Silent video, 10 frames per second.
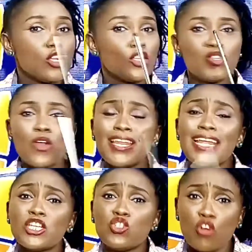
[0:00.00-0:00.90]
Don't let
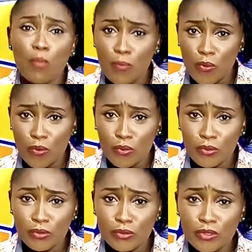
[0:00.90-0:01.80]
it drop.
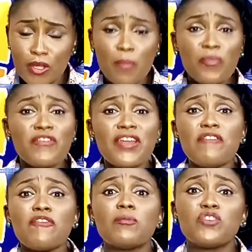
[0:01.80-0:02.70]
Prevent it
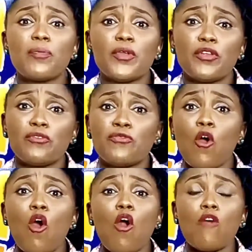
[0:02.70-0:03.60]
from dropping on the
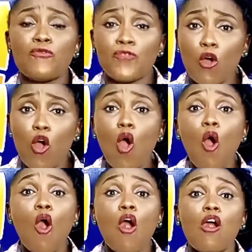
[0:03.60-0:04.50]
floor
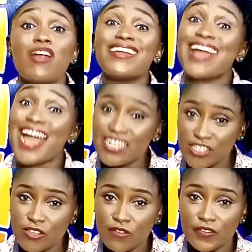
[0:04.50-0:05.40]
or on a hard
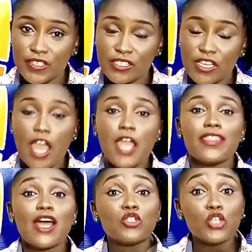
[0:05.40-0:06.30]
surface.
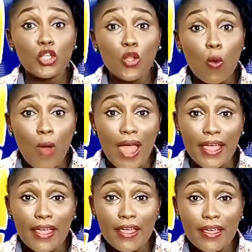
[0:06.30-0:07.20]
Now, do you know why?
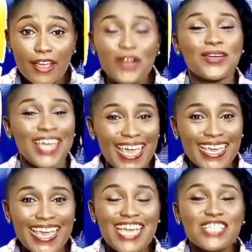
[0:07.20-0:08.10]
Okay,
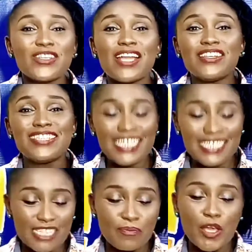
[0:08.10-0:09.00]
so now this
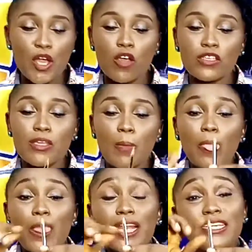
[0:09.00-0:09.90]
is because
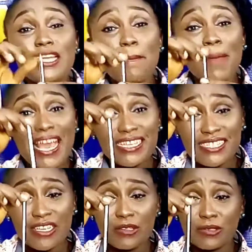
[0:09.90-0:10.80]
the
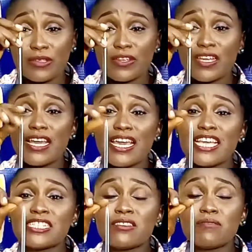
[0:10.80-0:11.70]
pencil
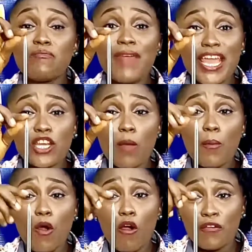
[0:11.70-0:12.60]
is made up
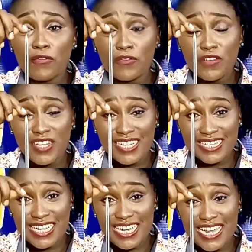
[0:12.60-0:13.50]
of
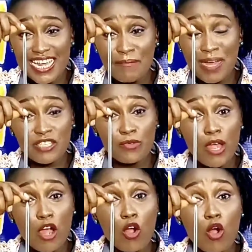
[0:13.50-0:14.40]
a
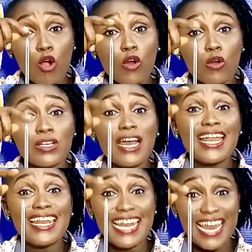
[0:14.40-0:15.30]
material called
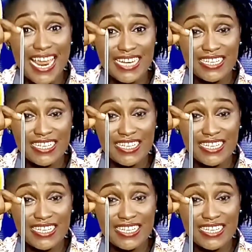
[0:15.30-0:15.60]
lead